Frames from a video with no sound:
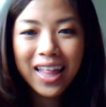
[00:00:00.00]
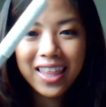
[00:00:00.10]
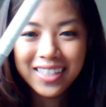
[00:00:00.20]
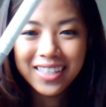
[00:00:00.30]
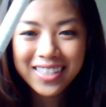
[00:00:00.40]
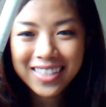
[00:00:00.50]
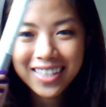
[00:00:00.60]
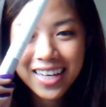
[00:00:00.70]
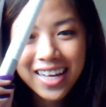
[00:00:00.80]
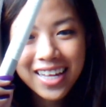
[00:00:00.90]
this.
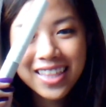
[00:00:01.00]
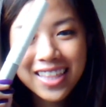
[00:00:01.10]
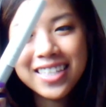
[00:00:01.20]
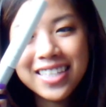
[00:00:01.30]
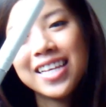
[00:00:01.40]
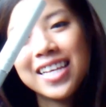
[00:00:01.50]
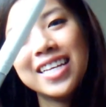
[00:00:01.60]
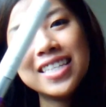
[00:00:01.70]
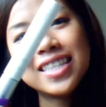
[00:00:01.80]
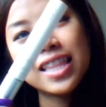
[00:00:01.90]
This
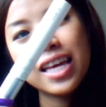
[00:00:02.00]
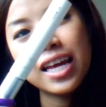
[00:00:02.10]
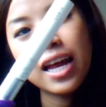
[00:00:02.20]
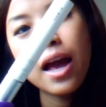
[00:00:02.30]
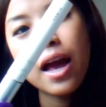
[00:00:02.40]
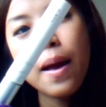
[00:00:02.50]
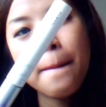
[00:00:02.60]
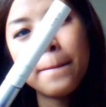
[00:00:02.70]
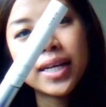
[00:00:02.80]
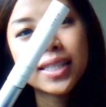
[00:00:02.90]
is the
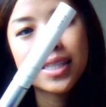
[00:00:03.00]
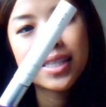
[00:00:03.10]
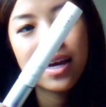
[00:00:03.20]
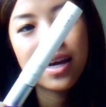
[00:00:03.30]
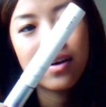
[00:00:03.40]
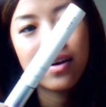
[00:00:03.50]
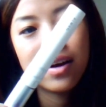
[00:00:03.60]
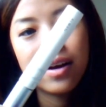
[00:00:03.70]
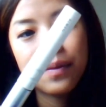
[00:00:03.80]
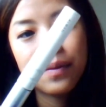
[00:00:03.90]

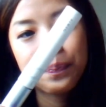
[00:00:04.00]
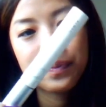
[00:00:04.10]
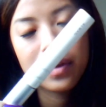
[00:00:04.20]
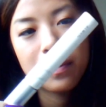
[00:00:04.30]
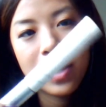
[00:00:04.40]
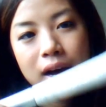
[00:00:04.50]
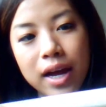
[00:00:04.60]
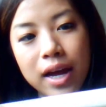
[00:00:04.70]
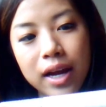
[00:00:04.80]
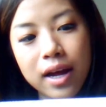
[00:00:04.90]
Mascara
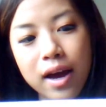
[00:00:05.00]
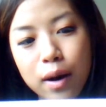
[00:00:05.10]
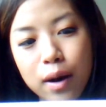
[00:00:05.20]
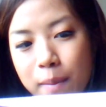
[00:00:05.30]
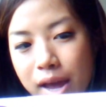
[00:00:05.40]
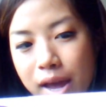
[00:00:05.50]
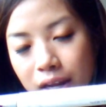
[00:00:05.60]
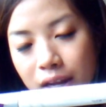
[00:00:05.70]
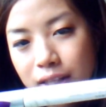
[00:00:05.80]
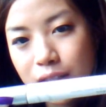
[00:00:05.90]
by Almay.
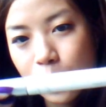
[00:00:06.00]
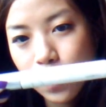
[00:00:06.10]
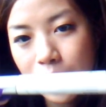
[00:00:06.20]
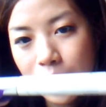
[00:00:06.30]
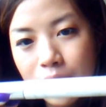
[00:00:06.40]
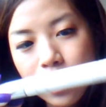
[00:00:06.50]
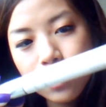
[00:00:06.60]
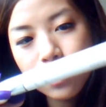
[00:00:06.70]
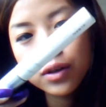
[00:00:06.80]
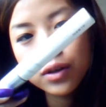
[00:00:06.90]
It's the One
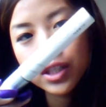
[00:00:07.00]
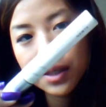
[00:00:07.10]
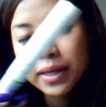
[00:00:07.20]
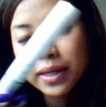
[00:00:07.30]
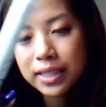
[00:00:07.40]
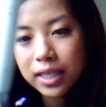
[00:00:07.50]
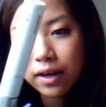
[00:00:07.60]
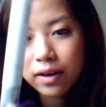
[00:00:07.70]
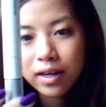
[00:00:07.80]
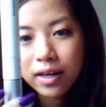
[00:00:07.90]
Coat Nourishing
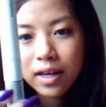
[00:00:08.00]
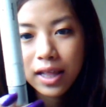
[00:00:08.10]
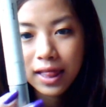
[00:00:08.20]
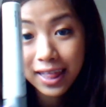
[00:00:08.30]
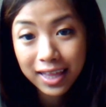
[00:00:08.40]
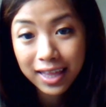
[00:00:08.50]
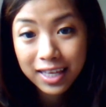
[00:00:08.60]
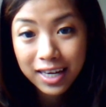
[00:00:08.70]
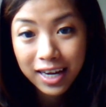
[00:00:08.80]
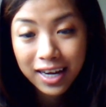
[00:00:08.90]
Mascara in
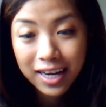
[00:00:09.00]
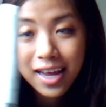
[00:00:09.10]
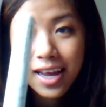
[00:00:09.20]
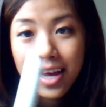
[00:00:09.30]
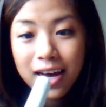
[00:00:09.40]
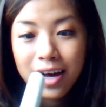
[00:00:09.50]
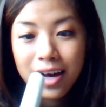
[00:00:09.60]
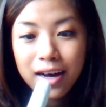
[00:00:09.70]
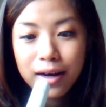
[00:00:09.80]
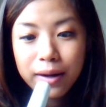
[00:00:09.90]
Lengthening.
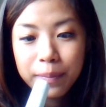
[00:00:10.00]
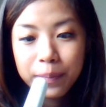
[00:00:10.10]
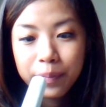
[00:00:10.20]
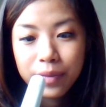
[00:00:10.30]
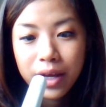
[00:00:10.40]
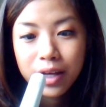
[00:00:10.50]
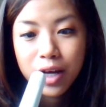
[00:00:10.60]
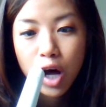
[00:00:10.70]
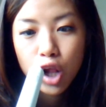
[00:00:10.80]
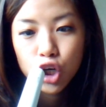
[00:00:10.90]
And the
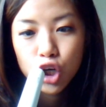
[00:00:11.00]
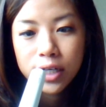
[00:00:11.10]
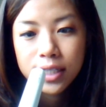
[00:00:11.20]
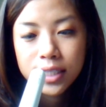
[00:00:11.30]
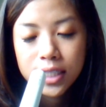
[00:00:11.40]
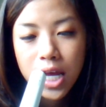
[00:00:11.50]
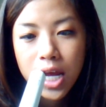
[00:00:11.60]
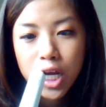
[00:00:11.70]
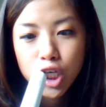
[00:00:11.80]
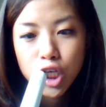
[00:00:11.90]
color is
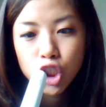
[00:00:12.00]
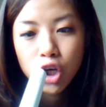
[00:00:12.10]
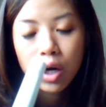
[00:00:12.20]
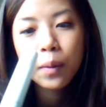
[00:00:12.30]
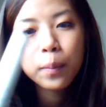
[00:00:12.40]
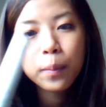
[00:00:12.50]
in dark